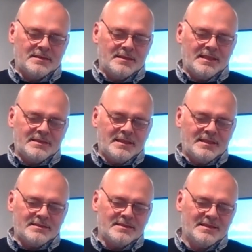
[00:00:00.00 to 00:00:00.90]
it,
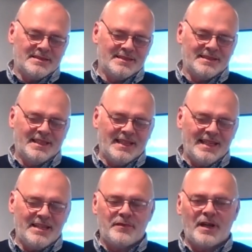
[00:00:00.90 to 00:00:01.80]
it,
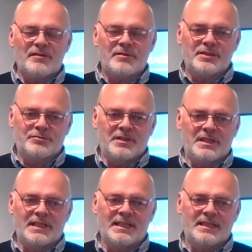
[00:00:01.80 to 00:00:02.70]
it varies
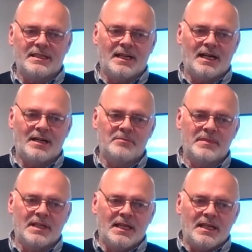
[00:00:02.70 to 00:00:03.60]
really um